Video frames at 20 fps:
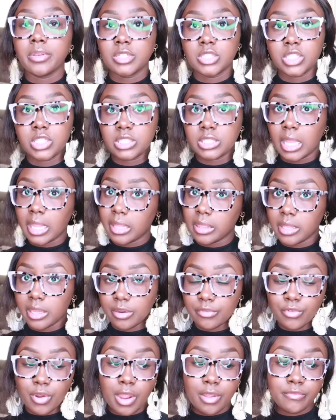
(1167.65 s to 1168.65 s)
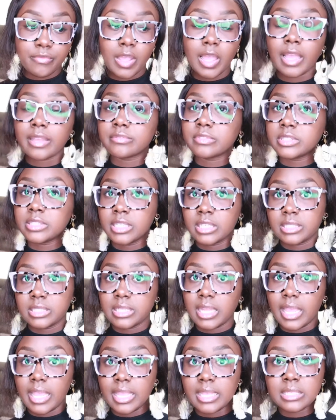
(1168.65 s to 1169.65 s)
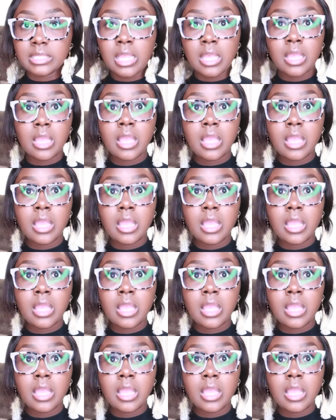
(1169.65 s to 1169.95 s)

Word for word: have just stayed there for our five six days